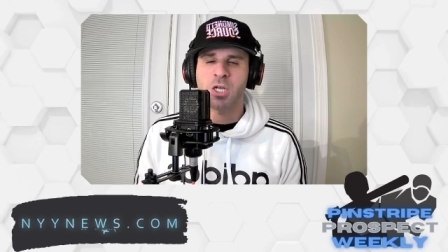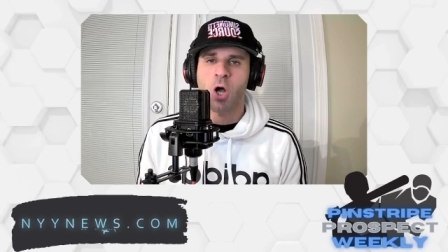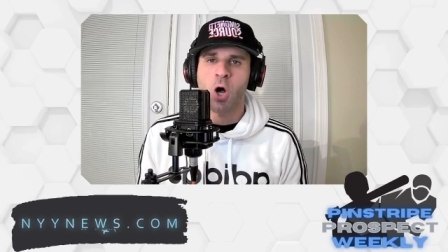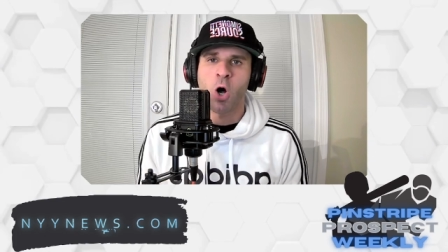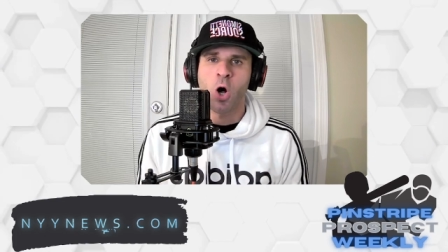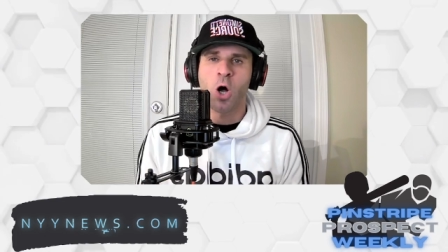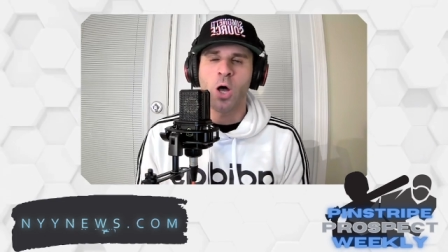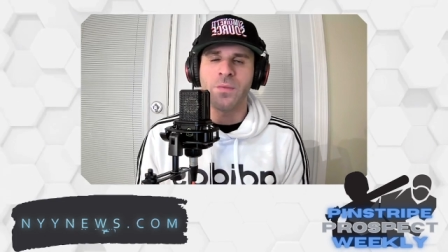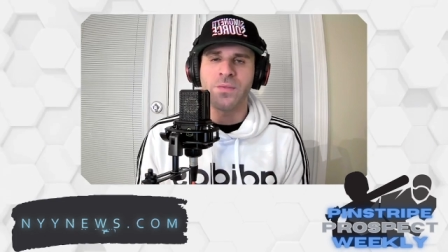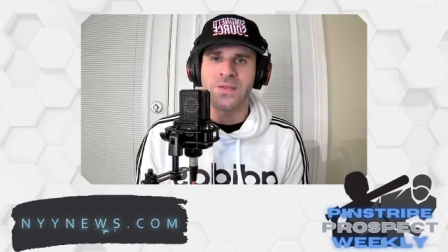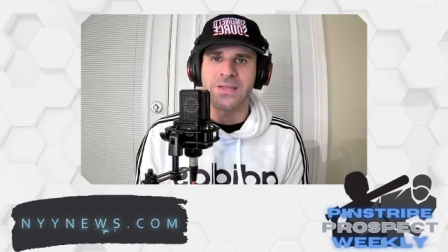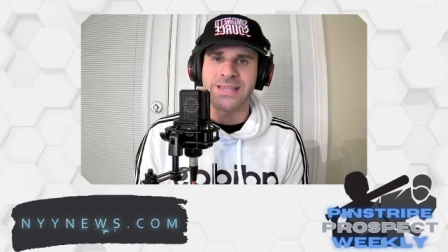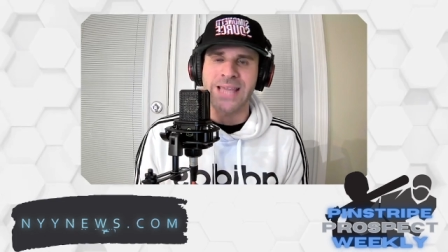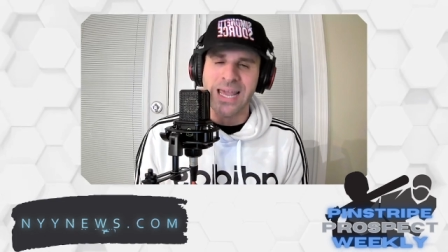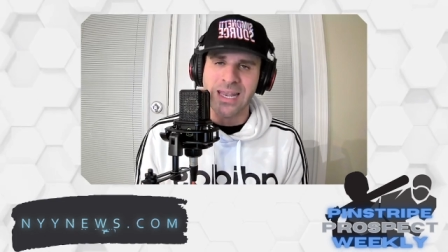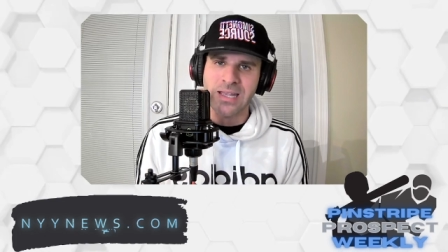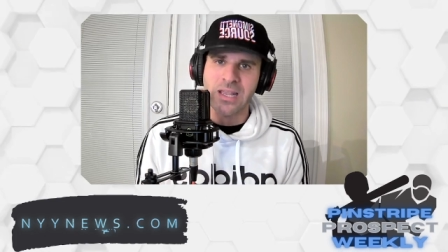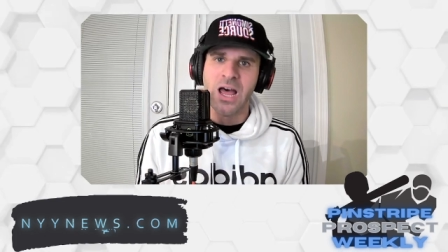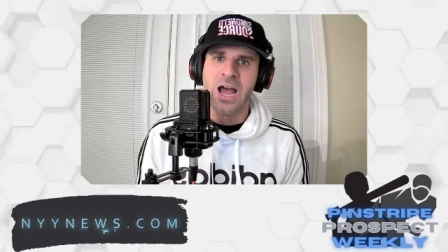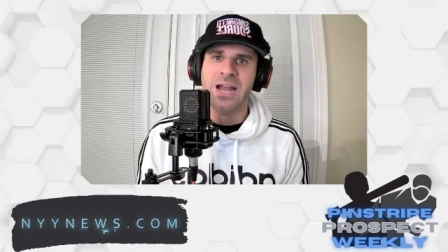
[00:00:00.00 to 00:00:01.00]
on the
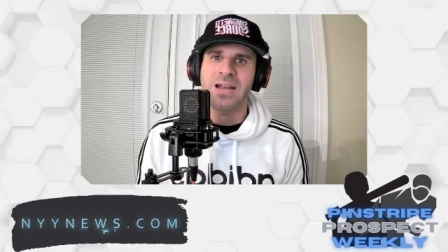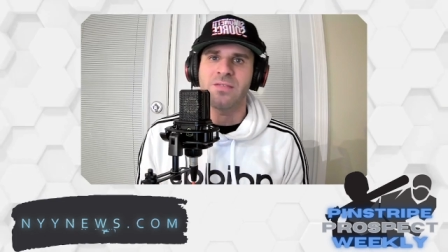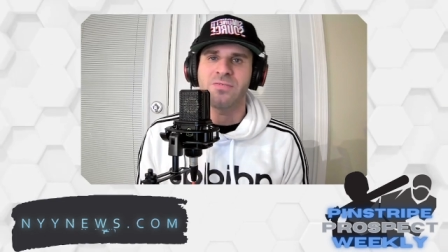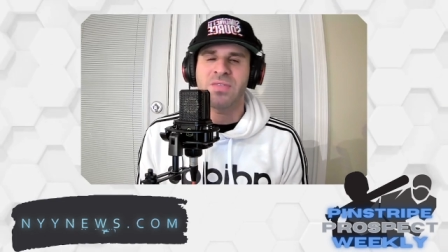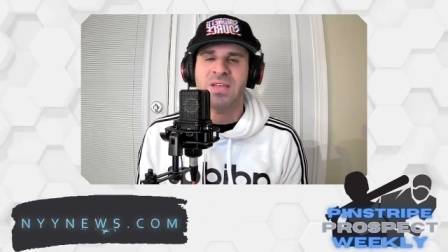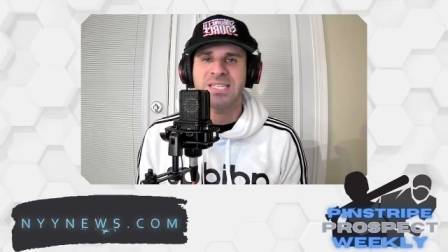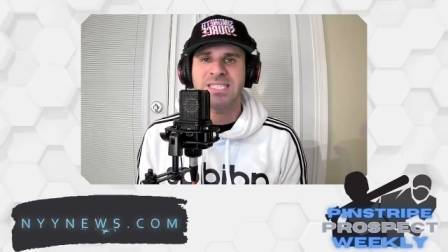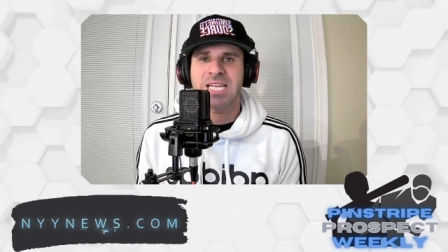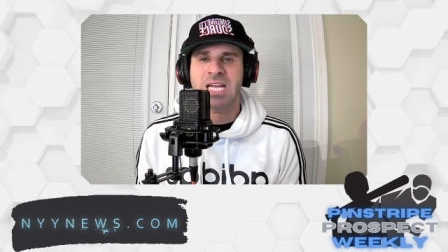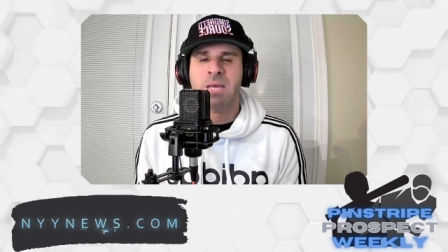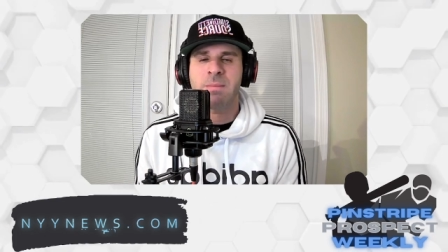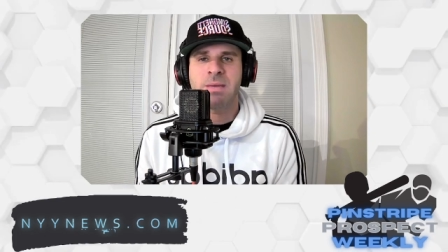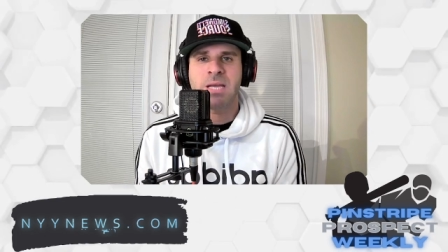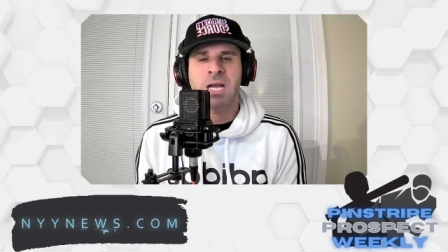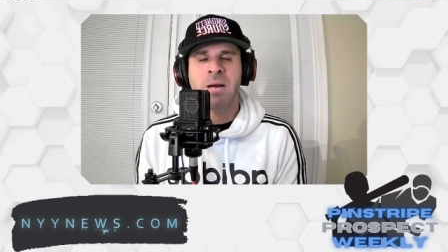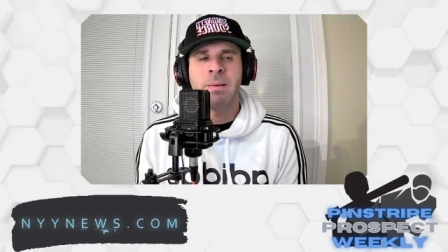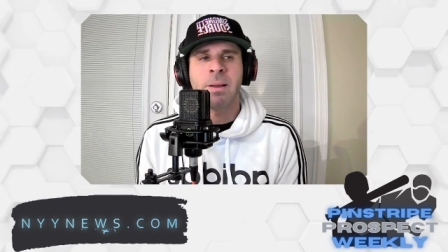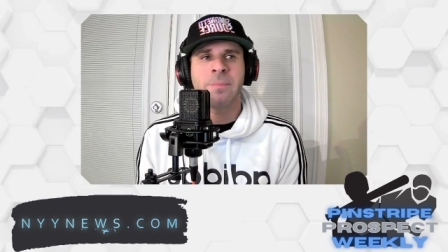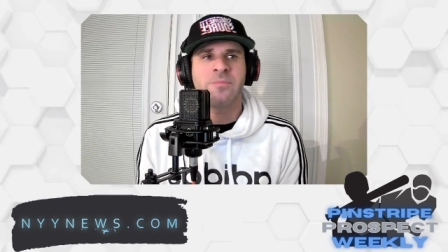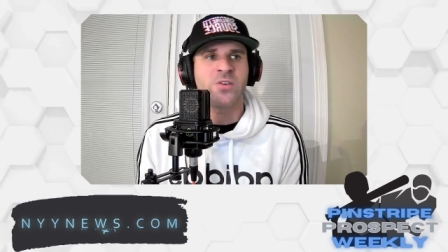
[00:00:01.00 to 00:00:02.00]
deadline and things that could be
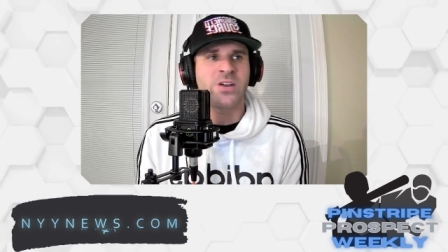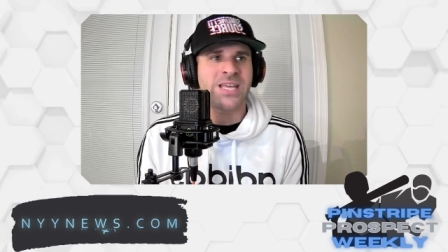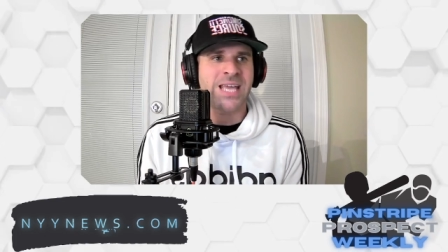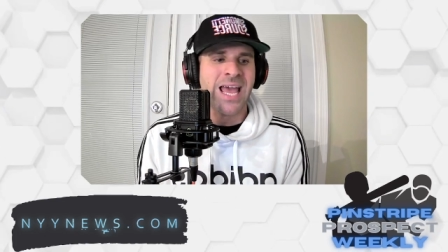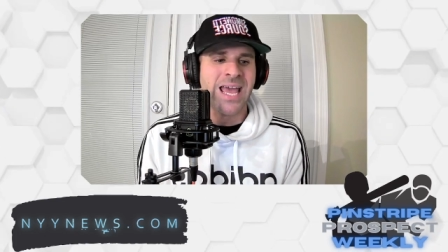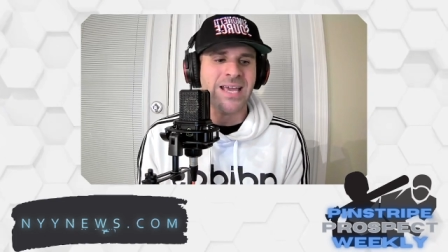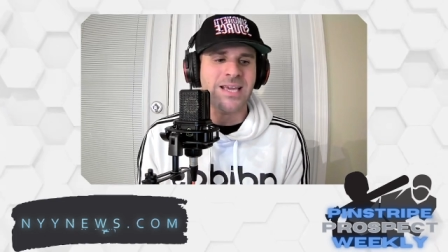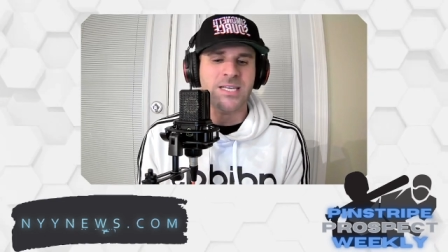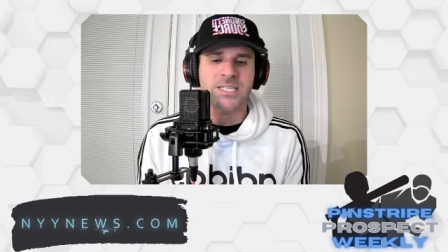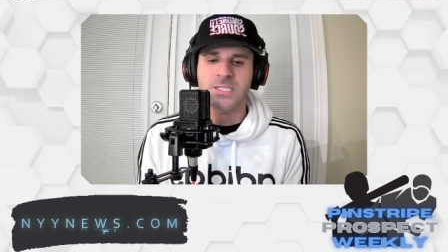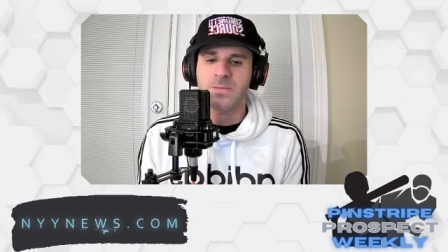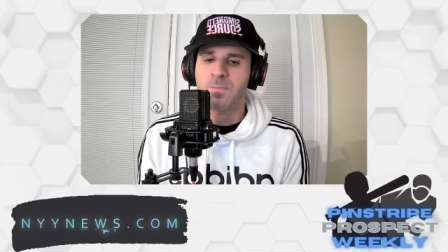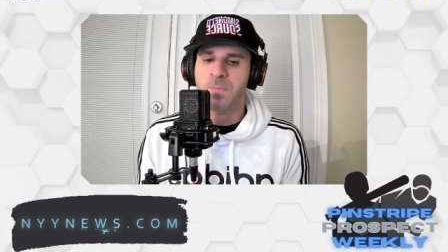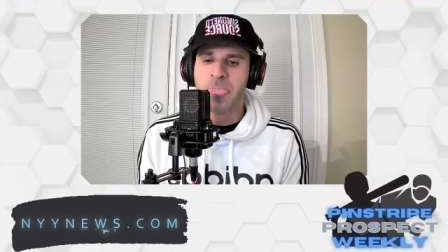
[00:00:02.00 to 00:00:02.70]
coming up for the Yankees.